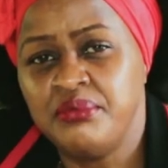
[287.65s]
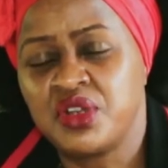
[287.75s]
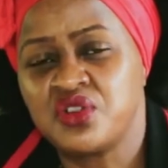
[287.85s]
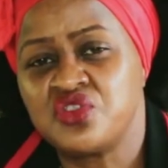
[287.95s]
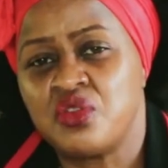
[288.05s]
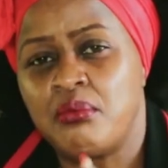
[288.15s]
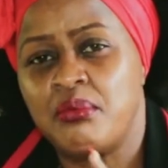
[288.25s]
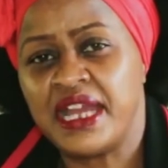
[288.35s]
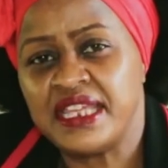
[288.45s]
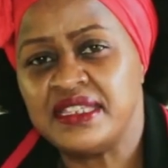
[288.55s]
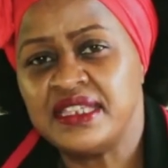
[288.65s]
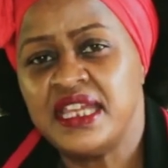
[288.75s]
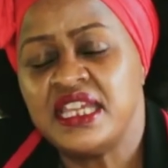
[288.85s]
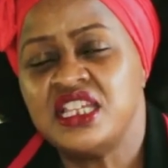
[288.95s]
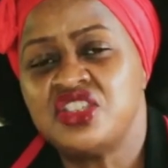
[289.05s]
because your
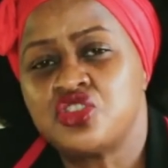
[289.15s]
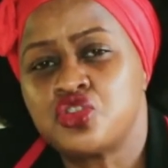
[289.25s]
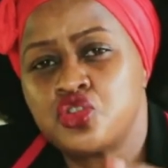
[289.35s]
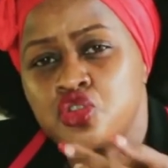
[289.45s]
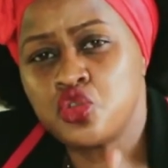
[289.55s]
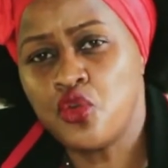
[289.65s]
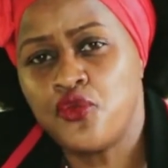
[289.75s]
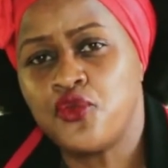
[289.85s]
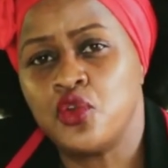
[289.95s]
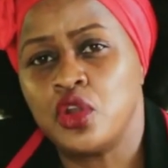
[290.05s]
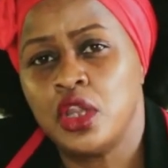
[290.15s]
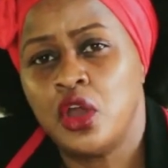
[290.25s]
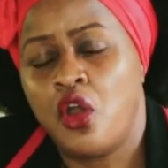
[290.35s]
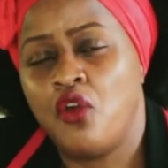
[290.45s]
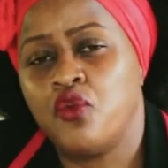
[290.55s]
mind is too full
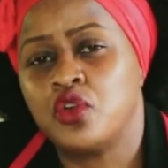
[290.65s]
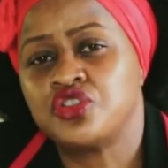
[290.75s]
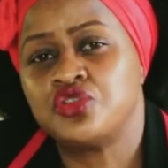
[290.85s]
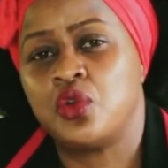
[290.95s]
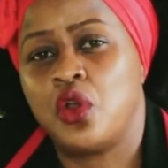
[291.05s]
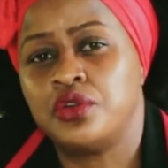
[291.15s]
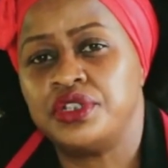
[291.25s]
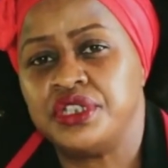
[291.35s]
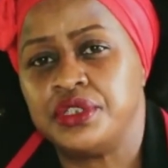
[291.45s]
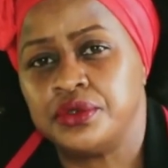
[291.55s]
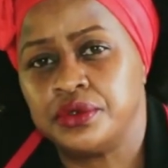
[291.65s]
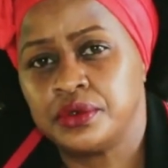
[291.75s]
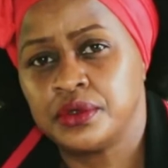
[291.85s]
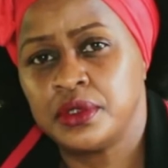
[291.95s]
of what you already know.